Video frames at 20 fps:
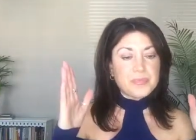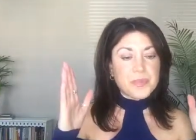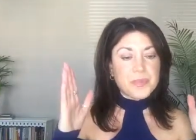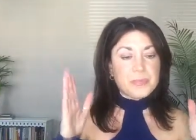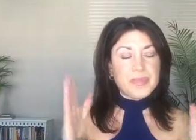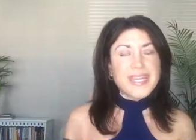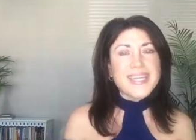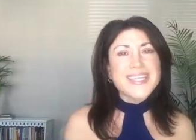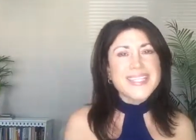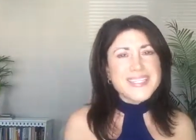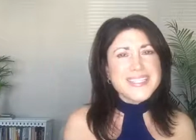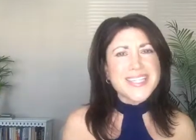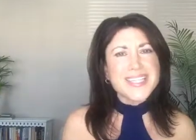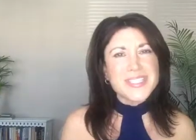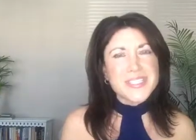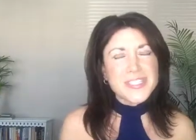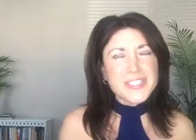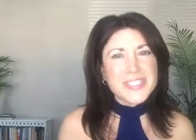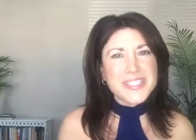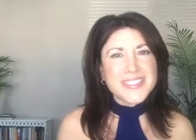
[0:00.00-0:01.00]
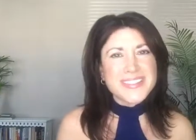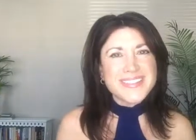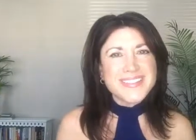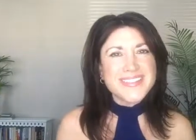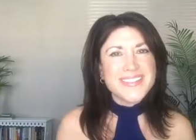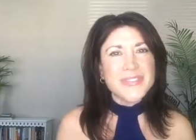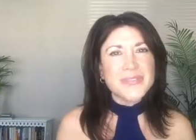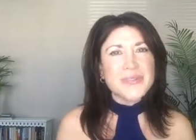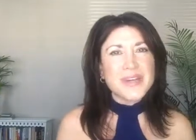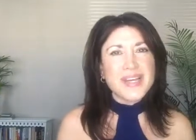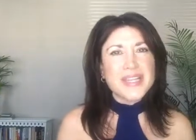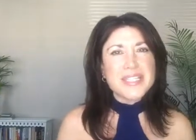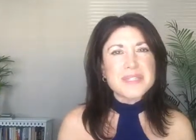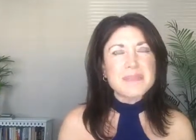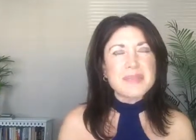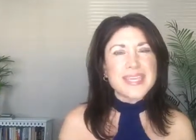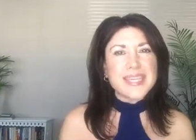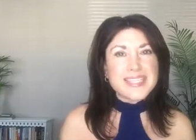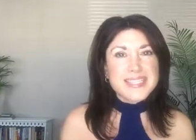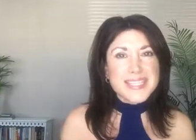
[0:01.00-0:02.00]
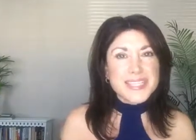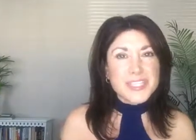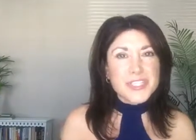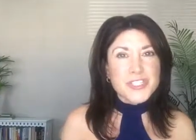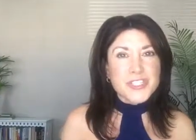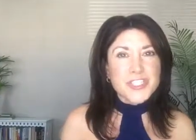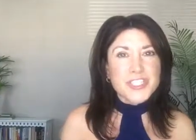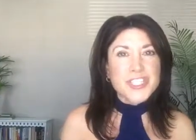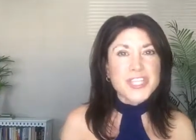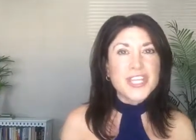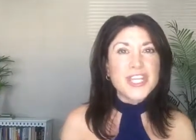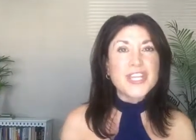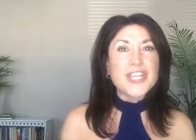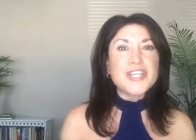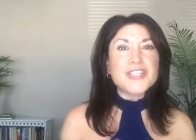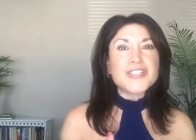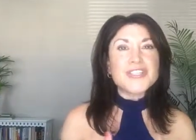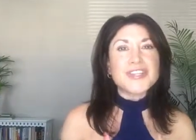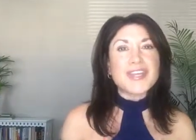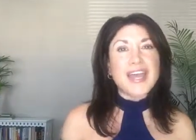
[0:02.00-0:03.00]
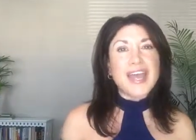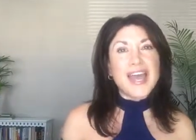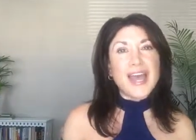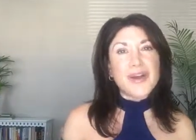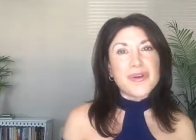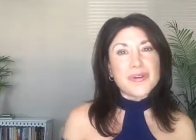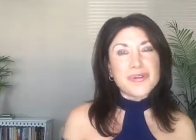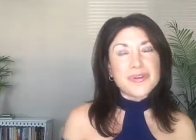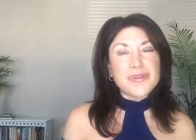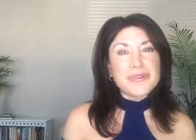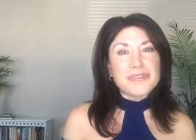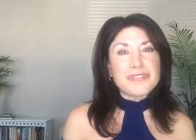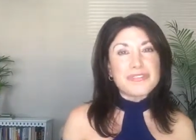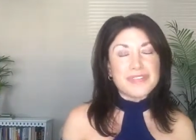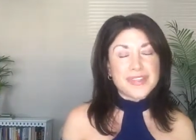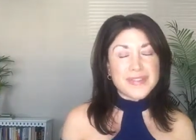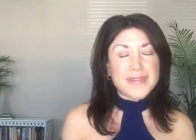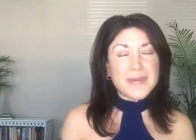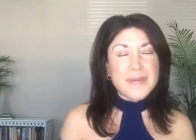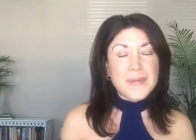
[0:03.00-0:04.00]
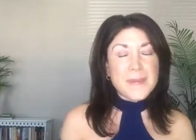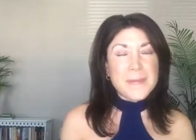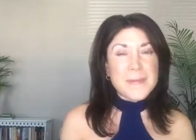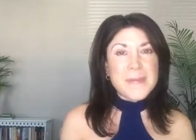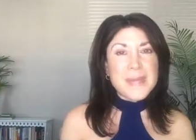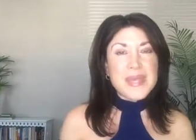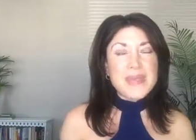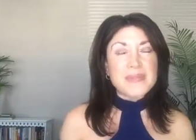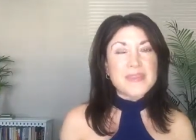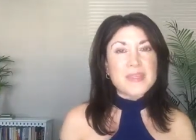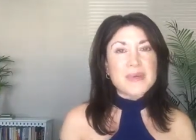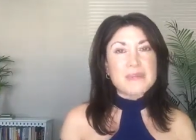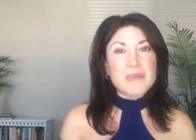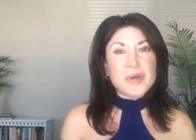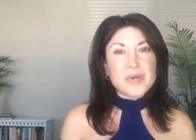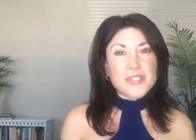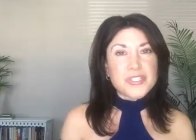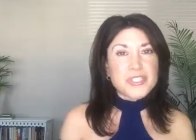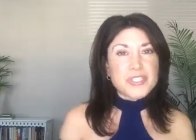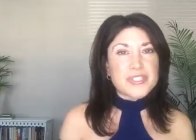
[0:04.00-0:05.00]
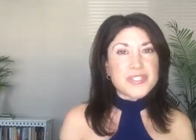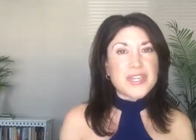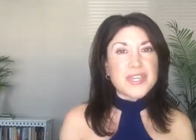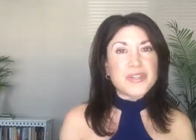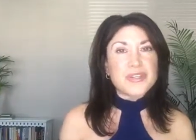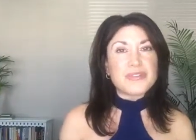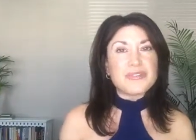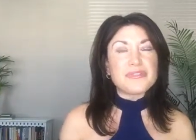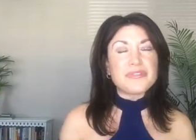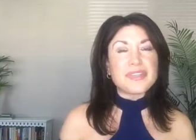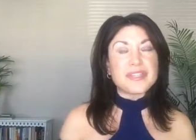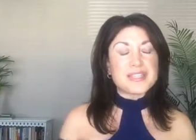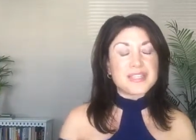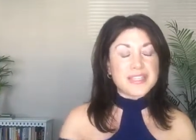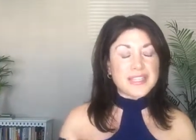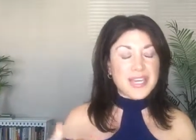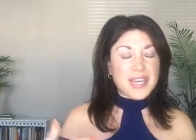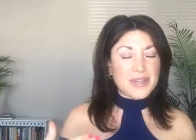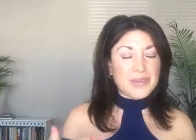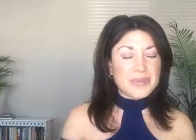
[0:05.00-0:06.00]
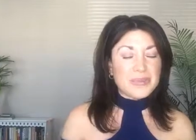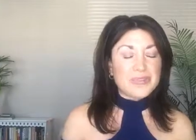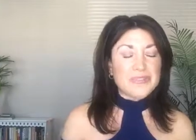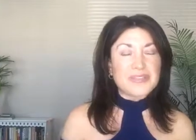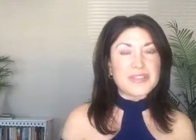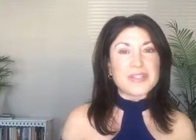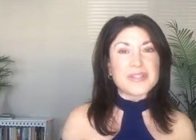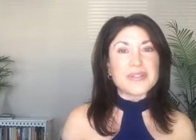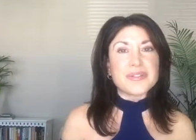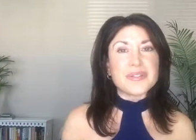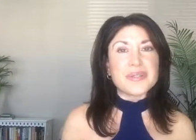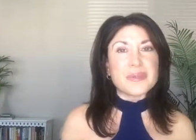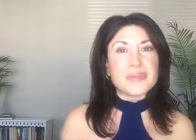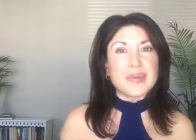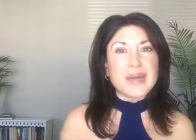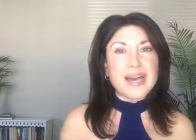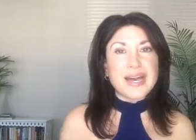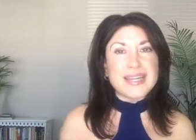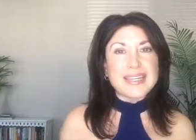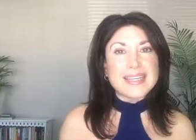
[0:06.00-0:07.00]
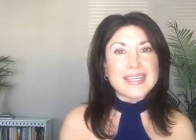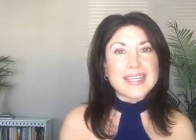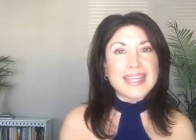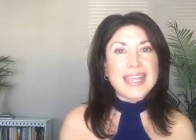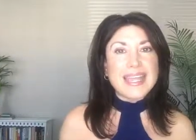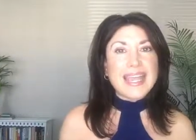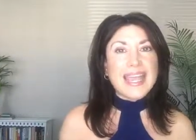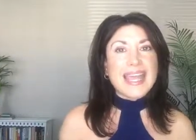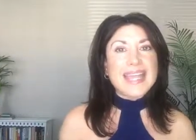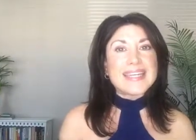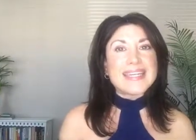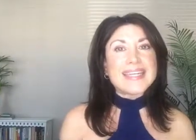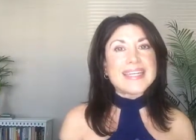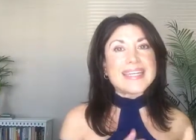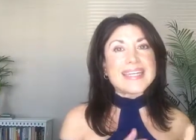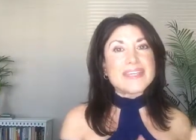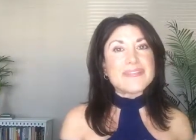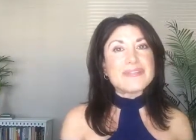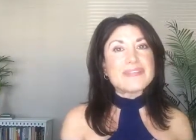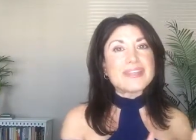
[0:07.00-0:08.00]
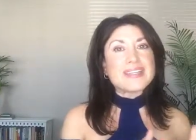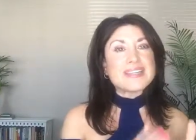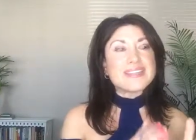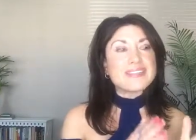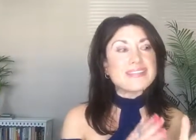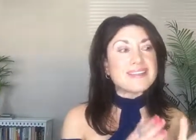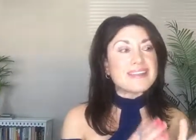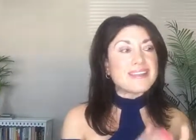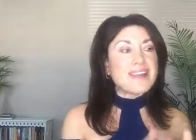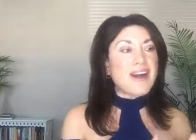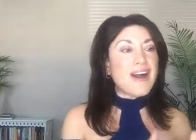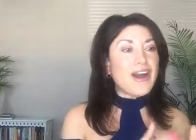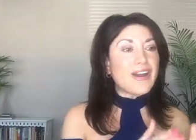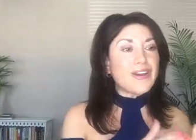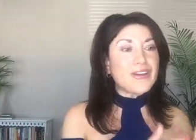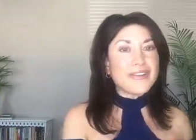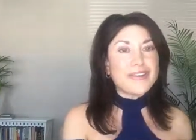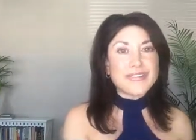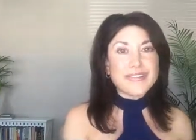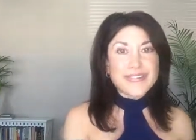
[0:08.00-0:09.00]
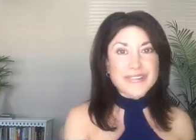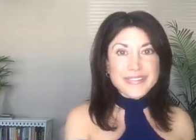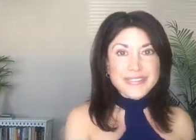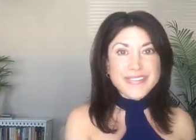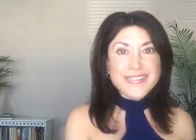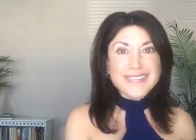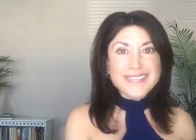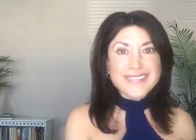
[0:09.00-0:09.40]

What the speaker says: pay attention, you guys, pay attention to how you feel, the emotions that you're feeling, how you feel in your body. And if it's not good,